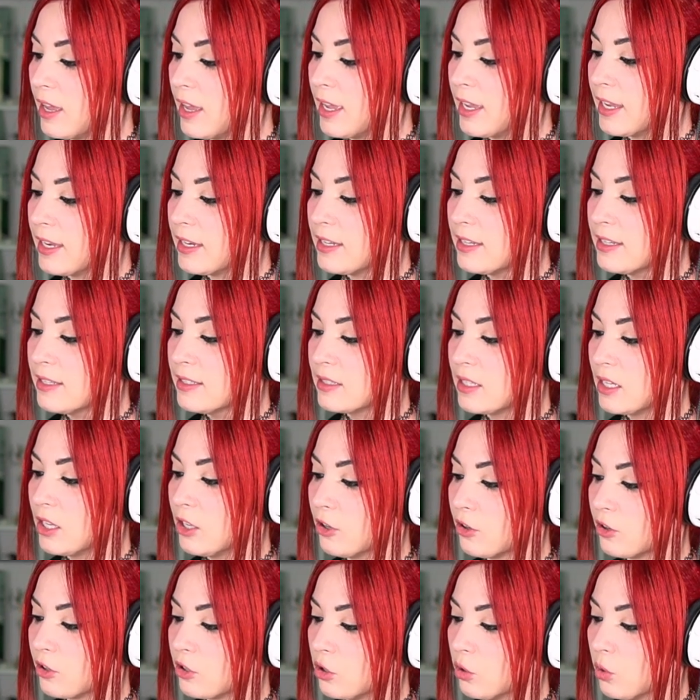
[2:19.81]
in his
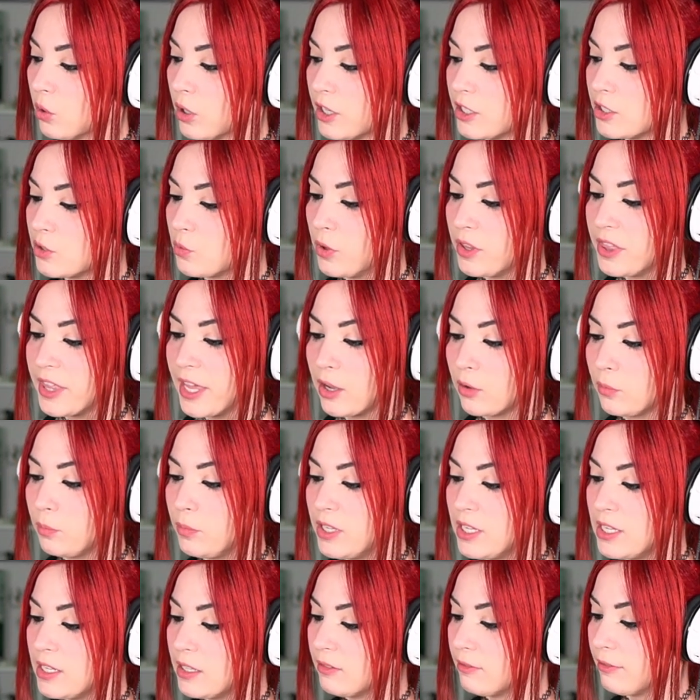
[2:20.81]
inner court without
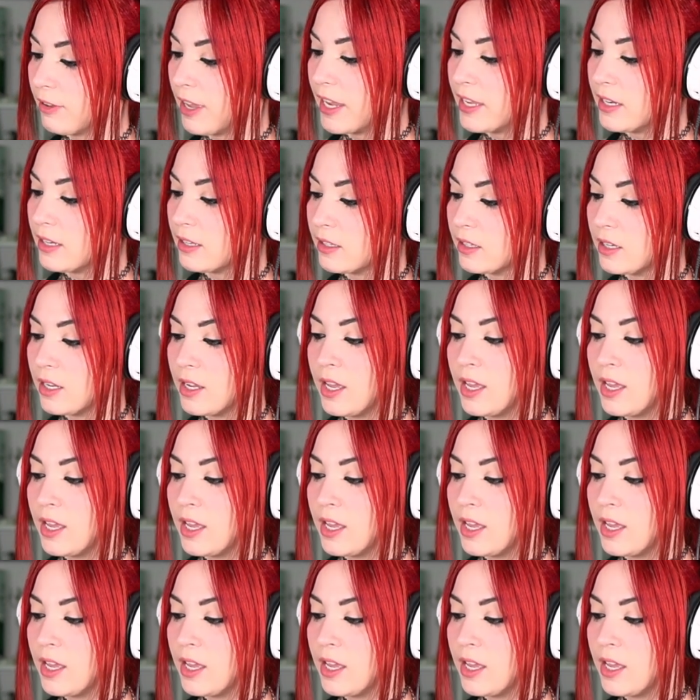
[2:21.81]
being invited